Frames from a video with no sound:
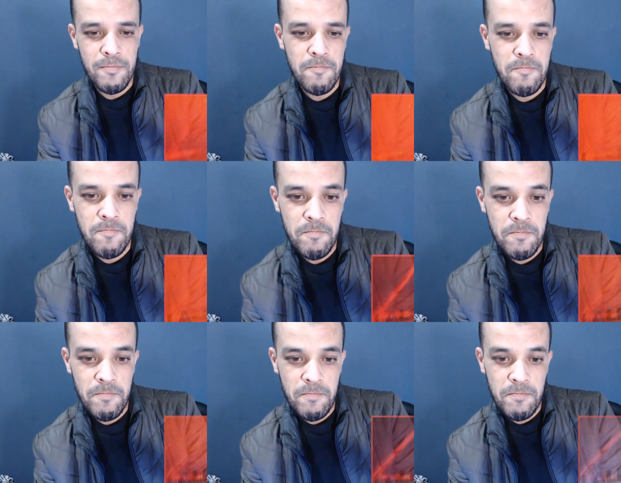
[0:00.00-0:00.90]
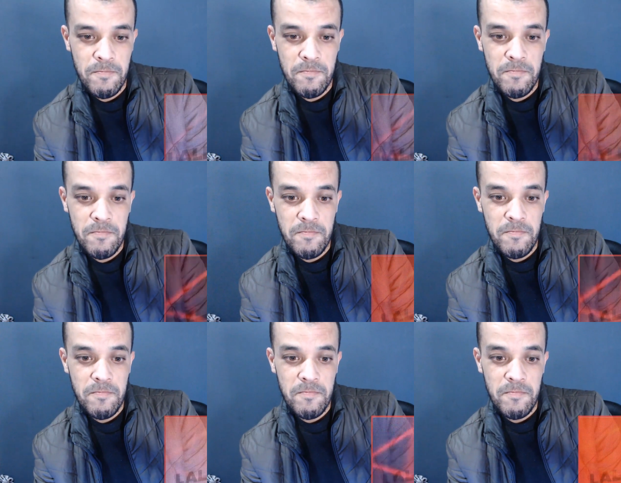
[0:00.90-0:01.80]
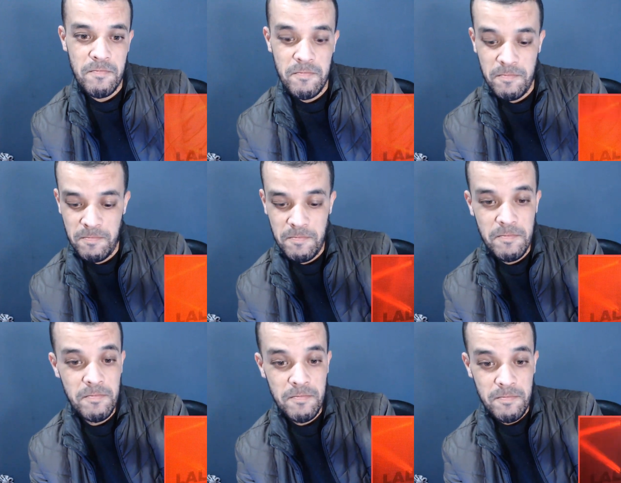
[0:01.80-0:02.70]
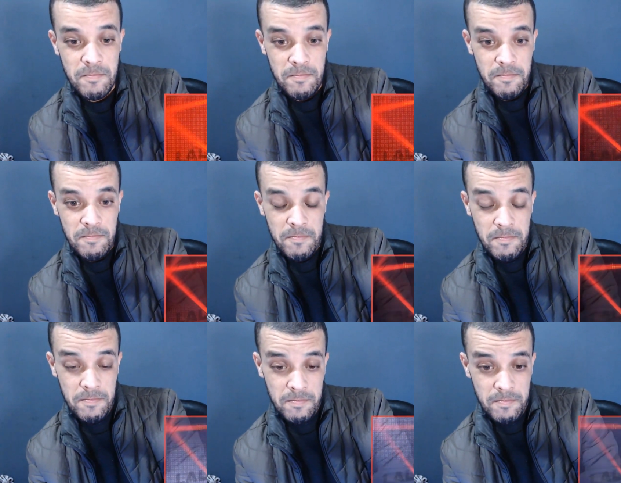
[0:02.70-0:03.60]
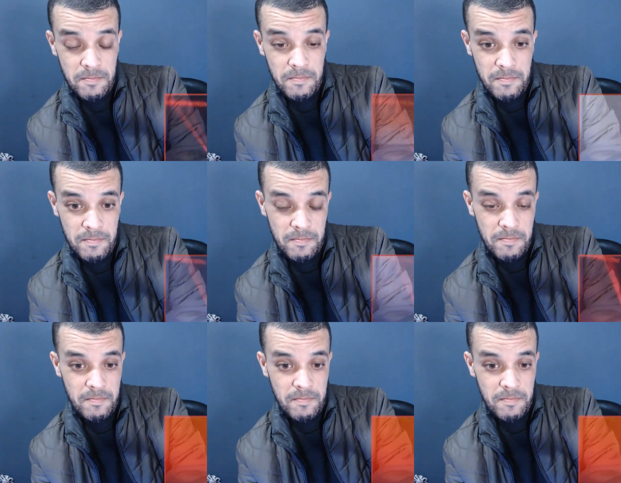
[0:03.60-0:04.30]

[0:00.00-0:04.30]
Nobody speaks.